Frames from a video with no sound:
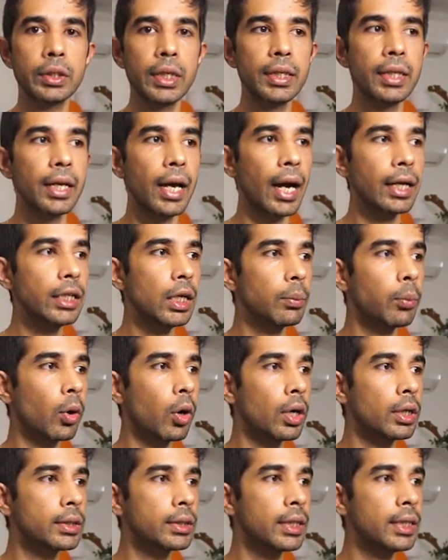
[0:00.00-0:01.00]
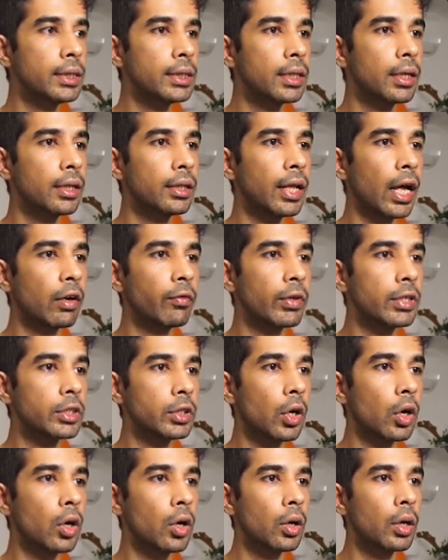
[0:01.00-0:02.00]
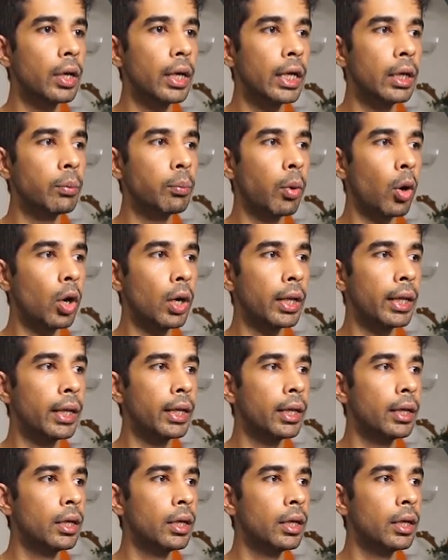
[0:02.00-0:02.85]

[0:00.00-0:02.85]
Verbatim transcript: the other policies that we saw in polly,